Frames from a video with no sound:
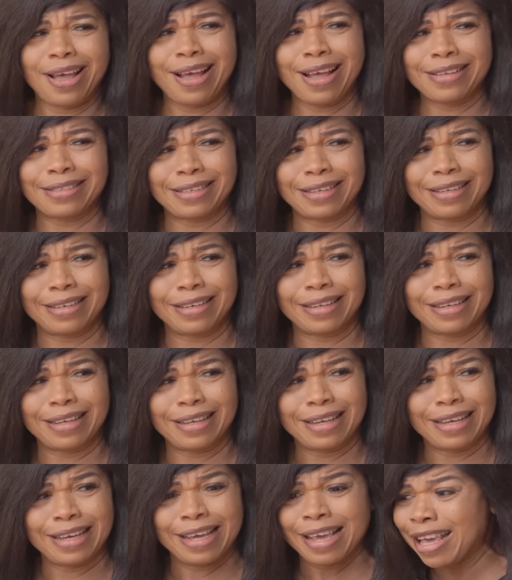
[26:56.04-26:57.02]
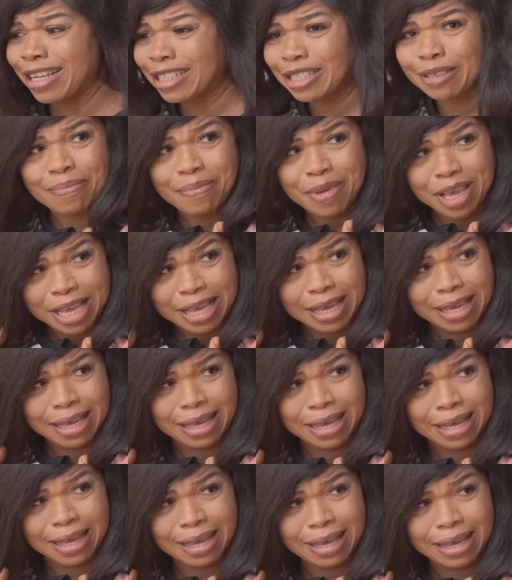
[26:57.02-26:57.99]
As in, hit me?
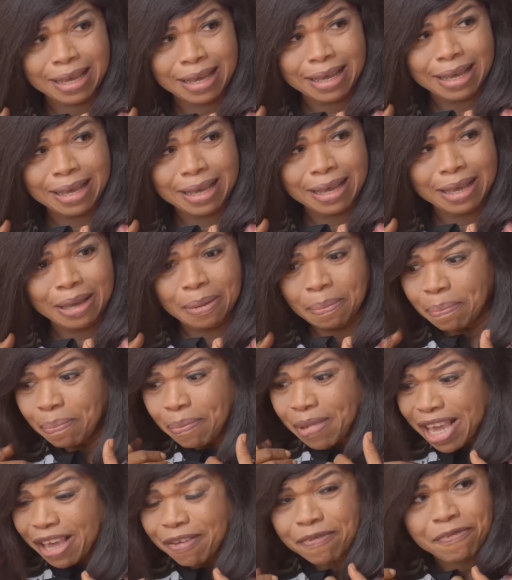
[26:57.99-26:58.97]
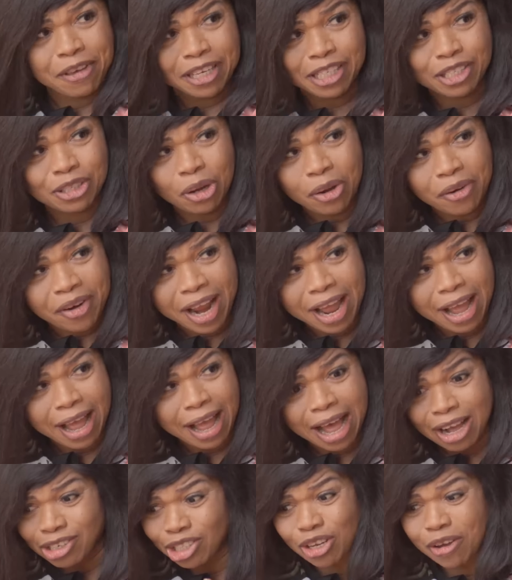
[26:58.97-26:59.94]
Me, Victoria,
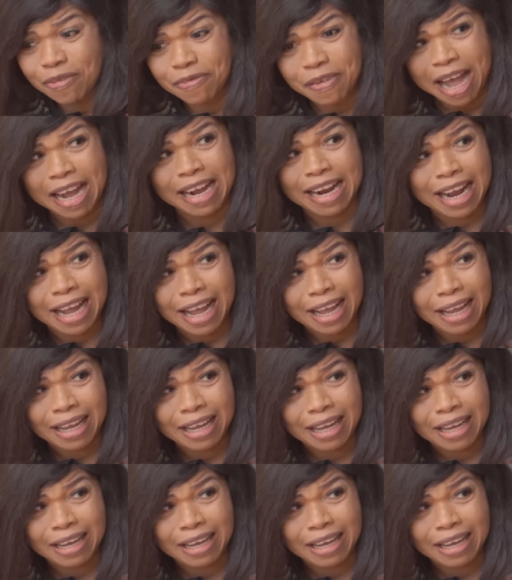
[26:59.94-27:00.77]
out of anger?